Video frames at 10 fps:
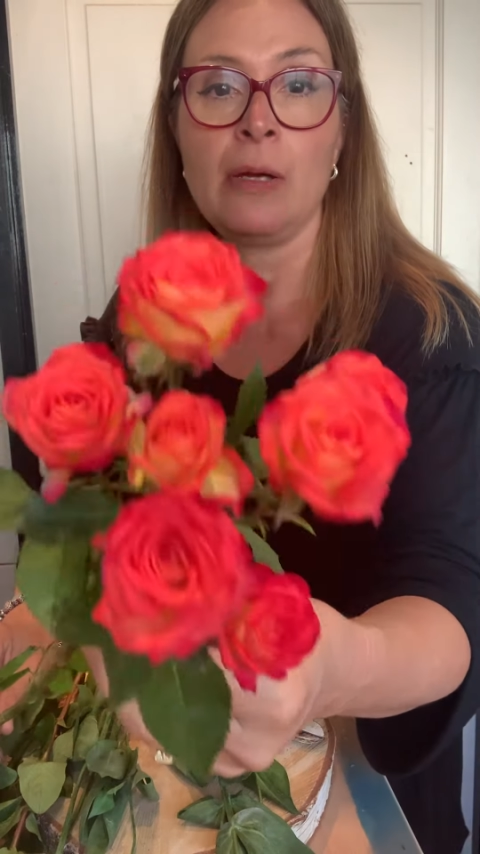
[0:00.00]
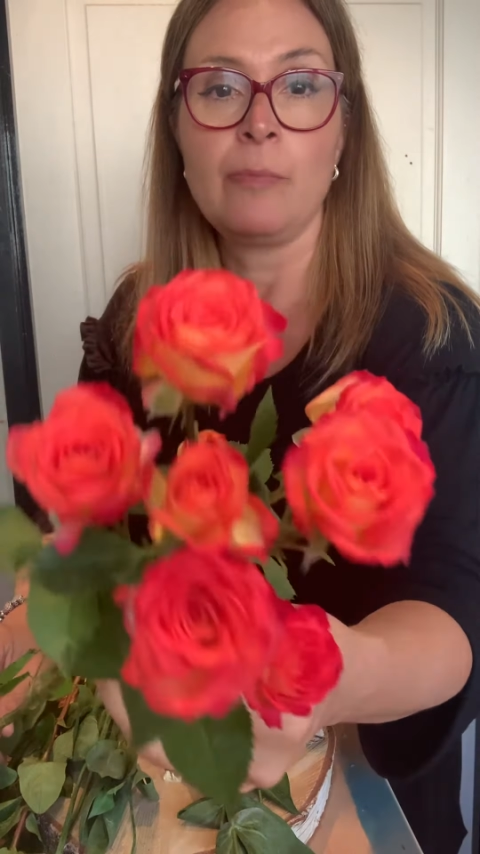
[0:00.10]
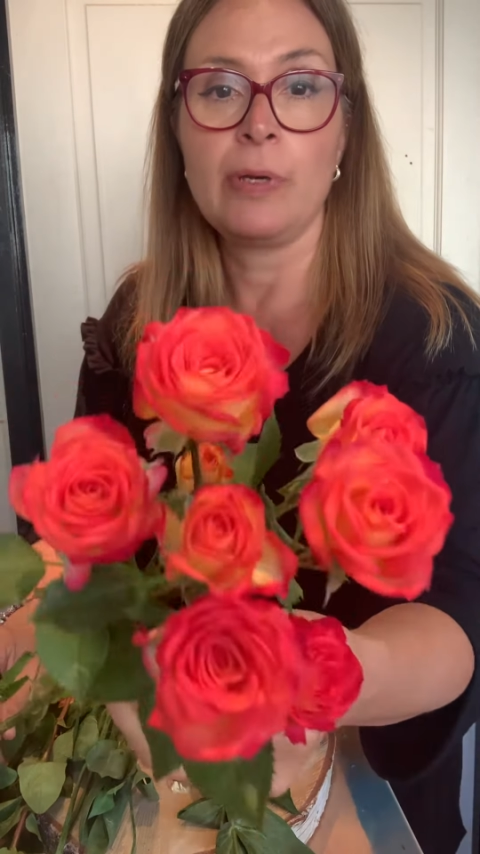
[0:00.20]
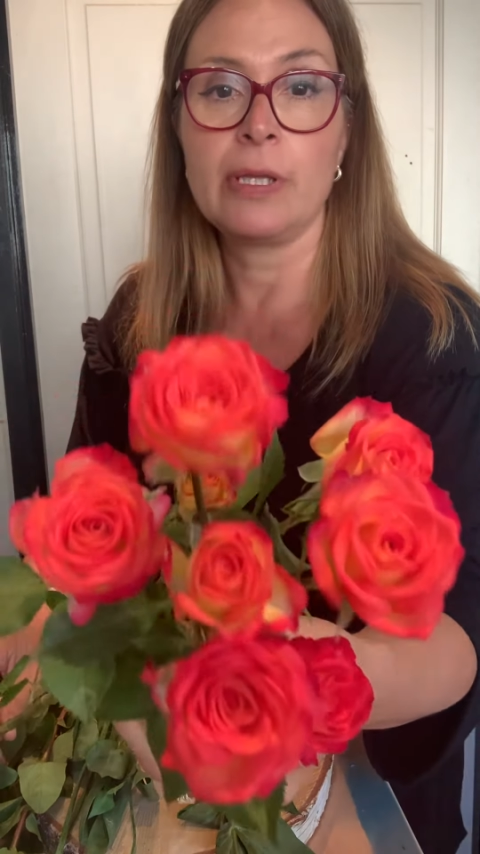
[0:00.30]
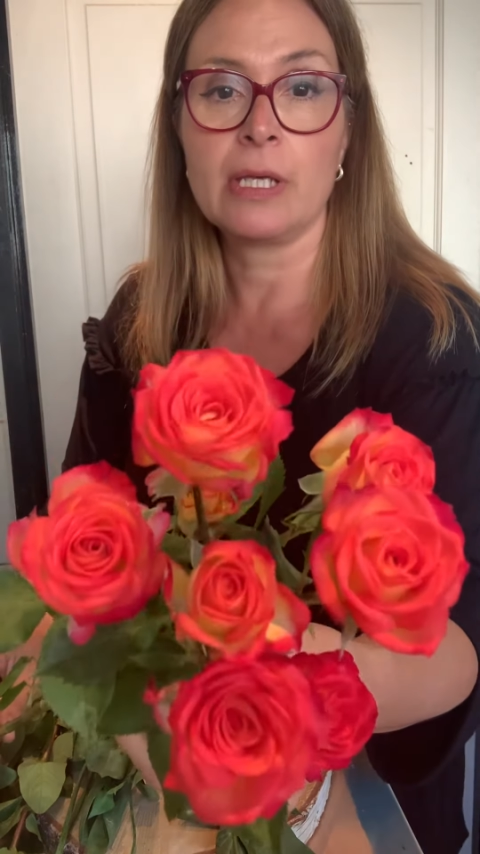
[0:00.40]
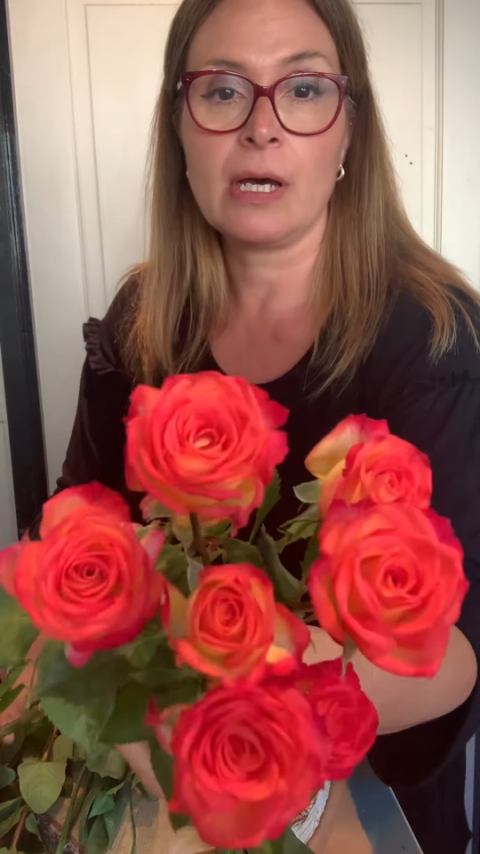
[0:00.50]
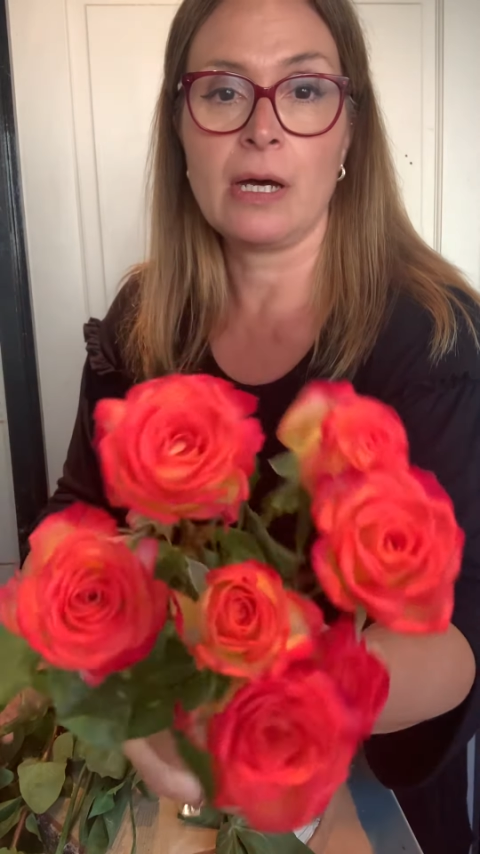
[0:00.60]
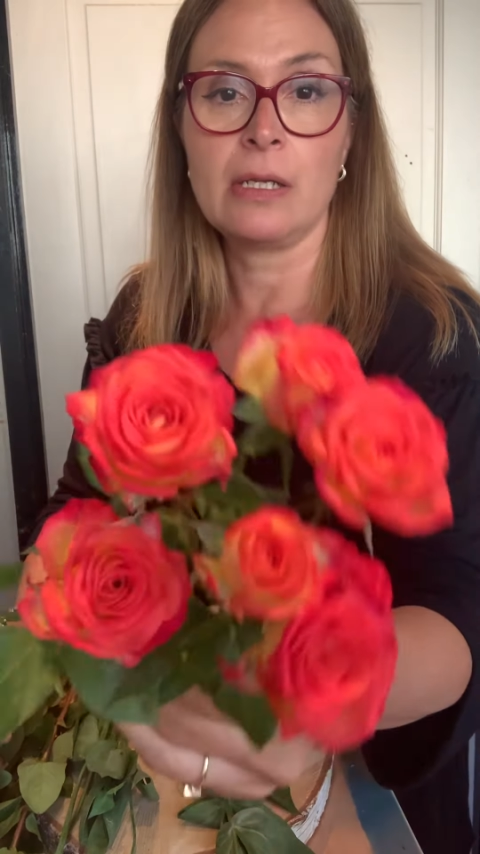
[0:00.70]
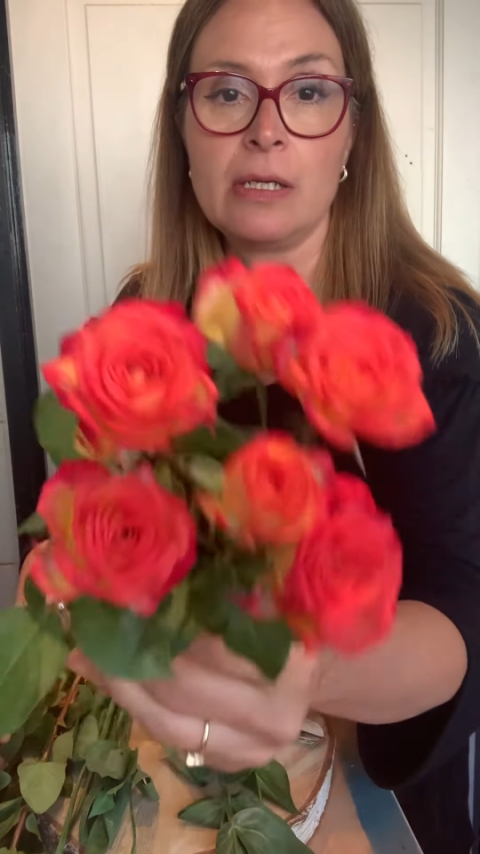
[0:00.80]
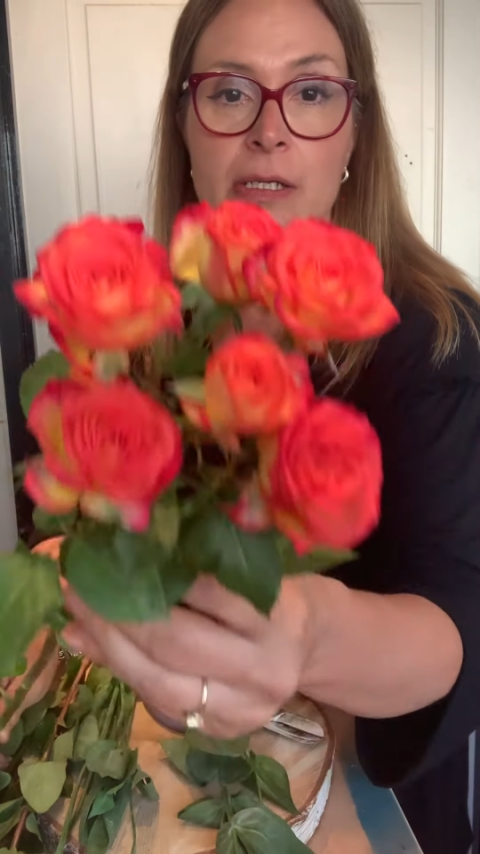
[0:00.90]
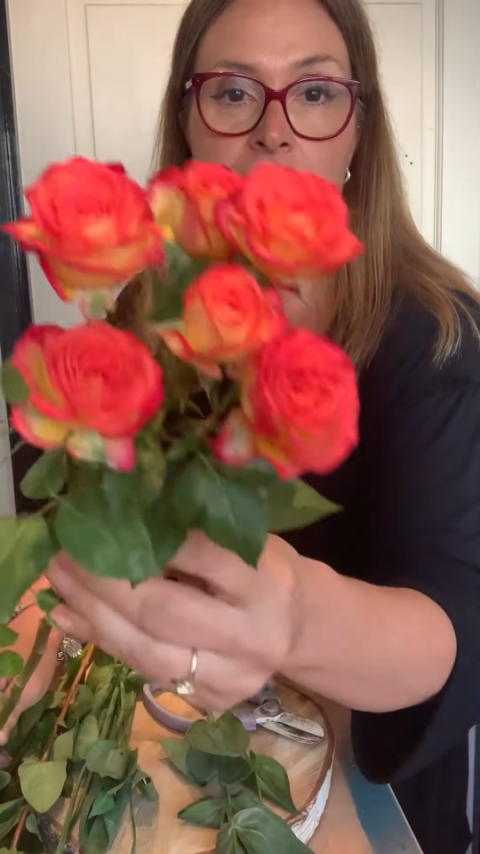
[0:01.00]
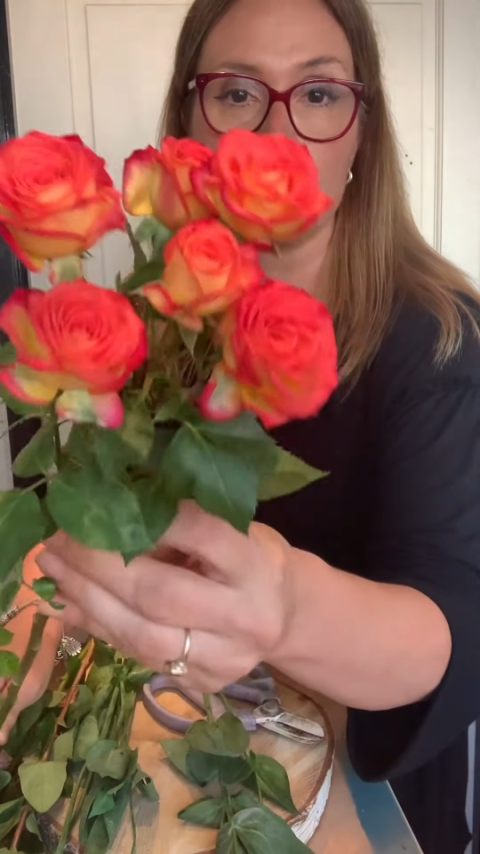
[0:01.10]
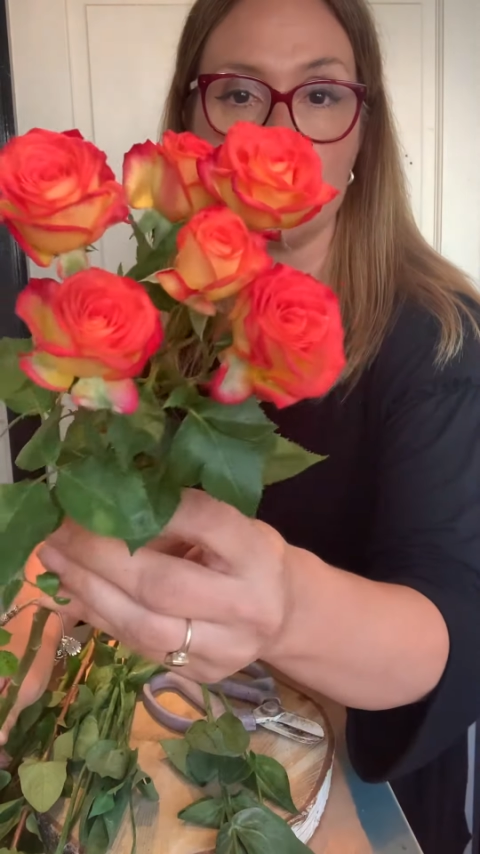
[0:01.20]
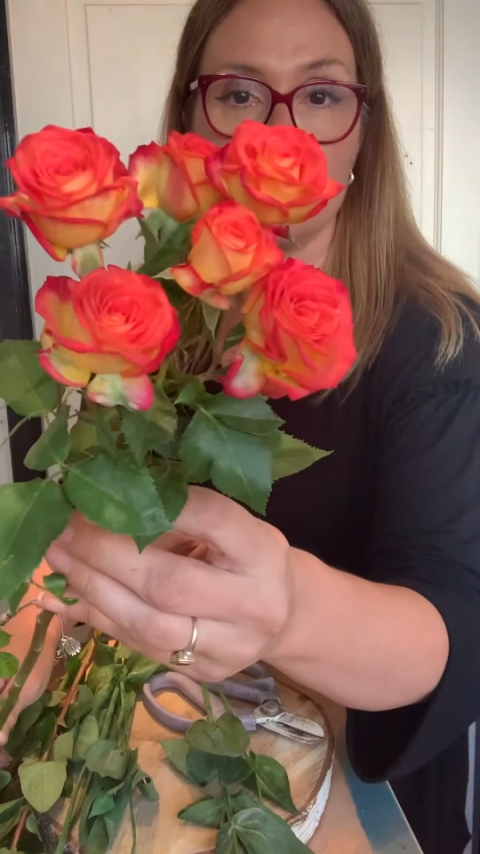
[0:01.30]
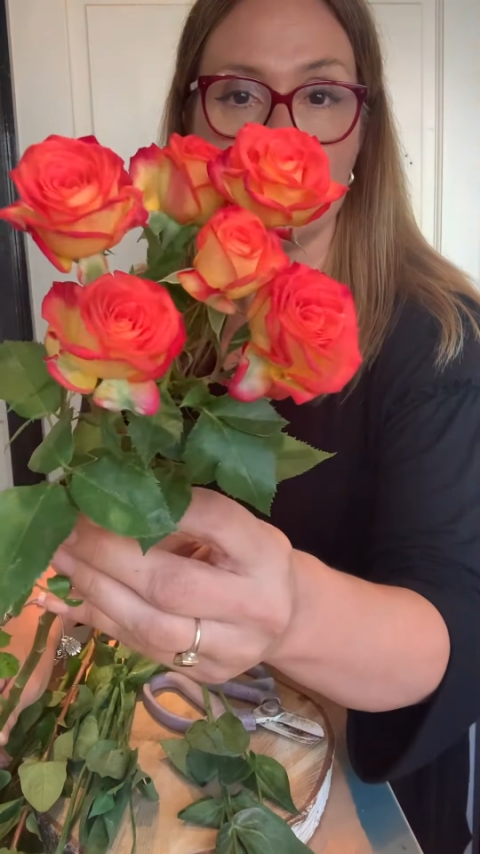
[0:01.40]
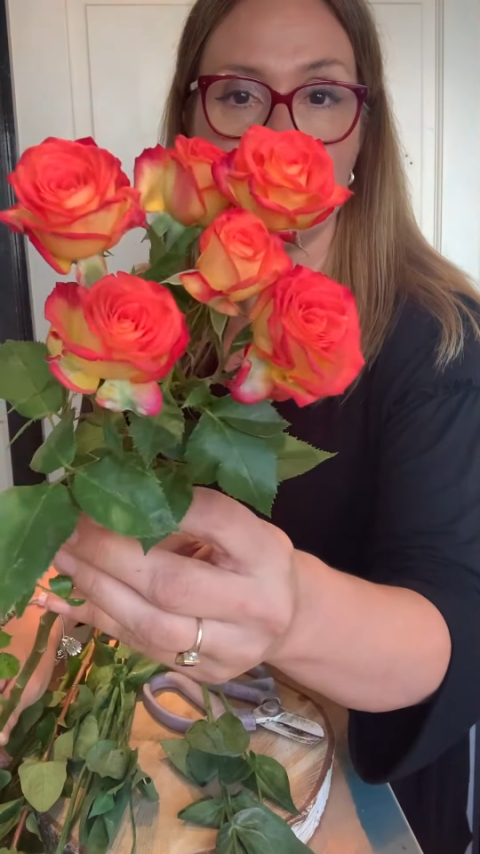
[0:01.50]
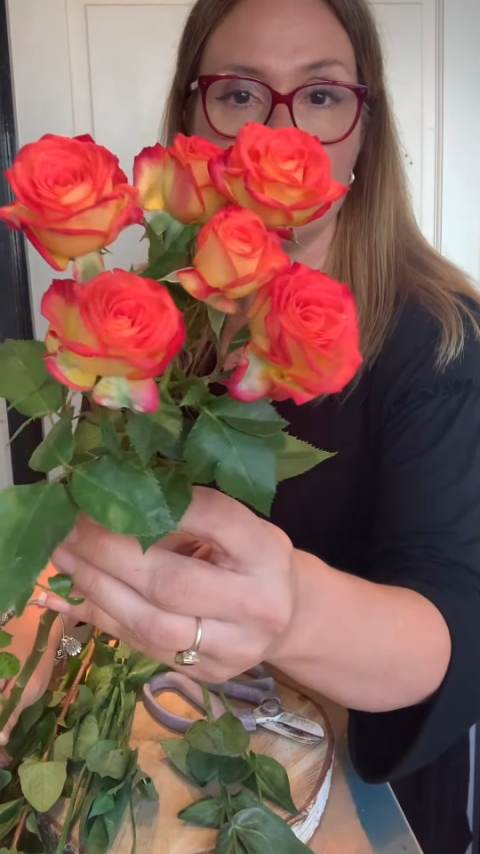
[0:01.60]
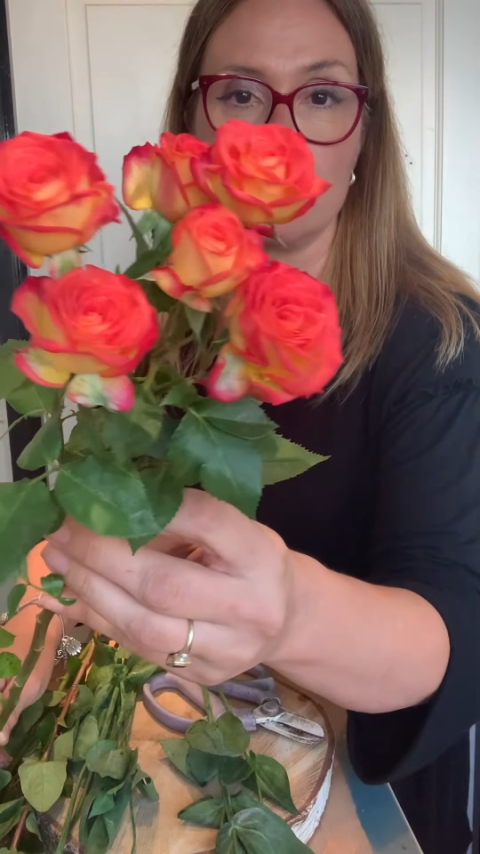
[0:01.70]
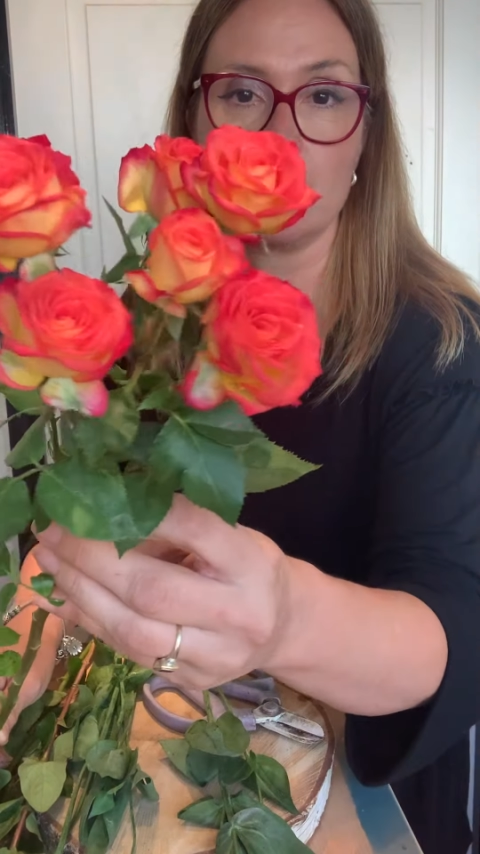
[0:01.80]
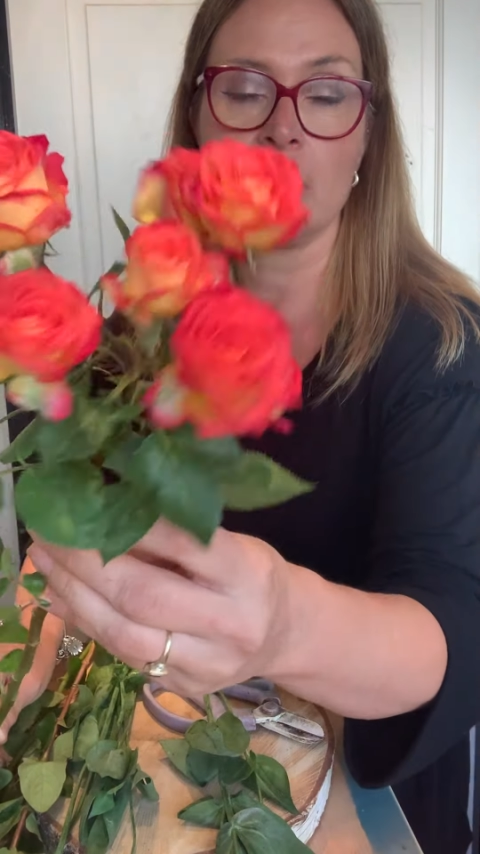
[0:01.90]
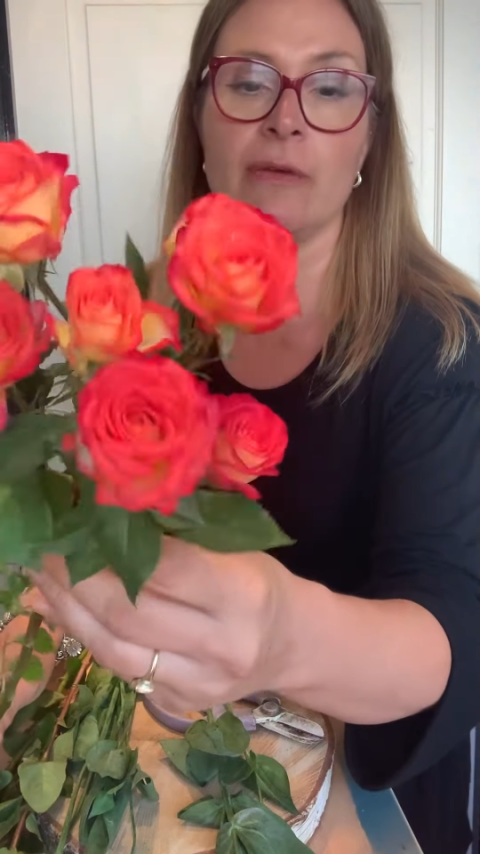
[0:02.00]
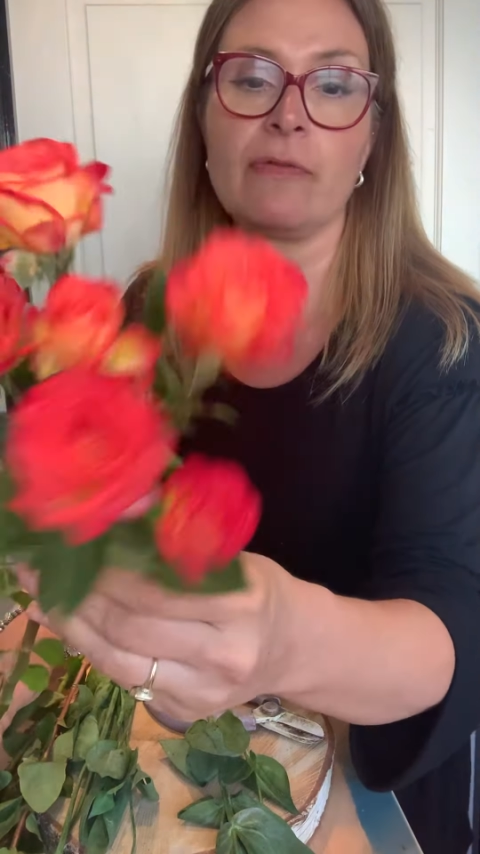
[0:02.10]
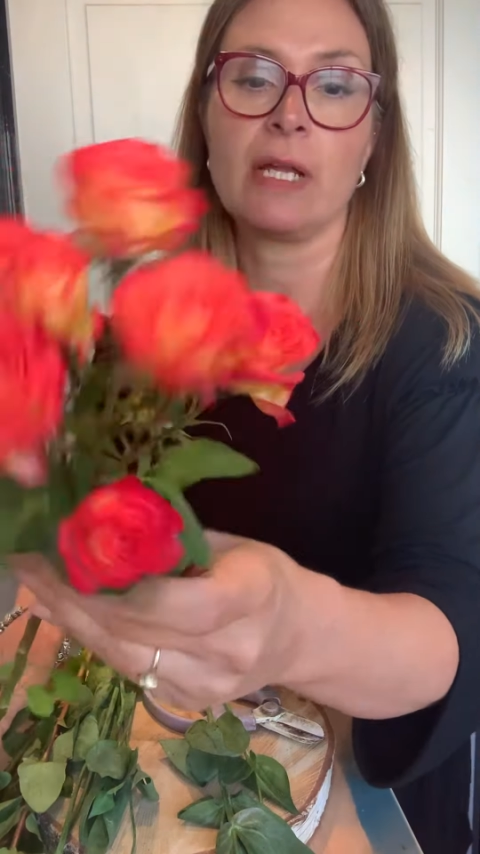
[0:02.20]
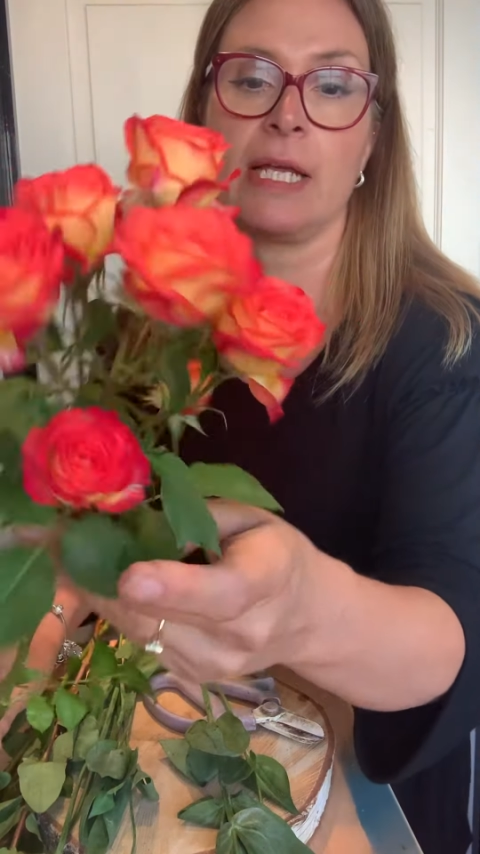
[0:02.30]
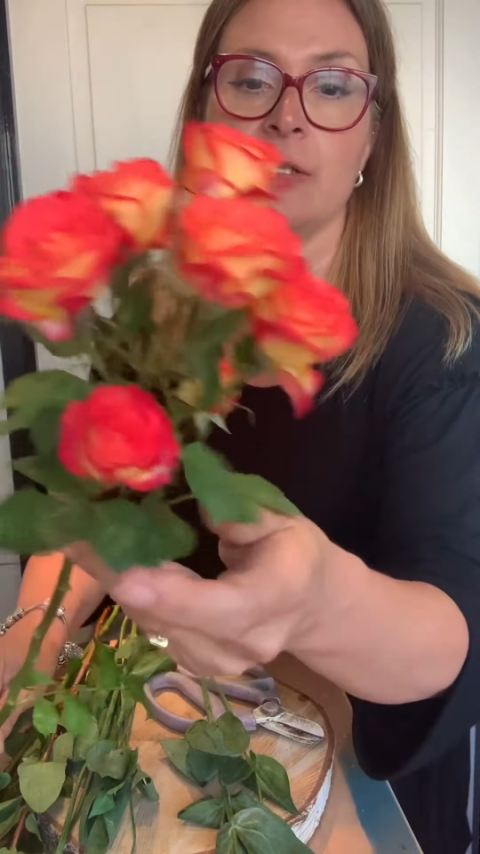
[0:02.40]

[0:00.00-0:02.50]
but the colours are just lovely,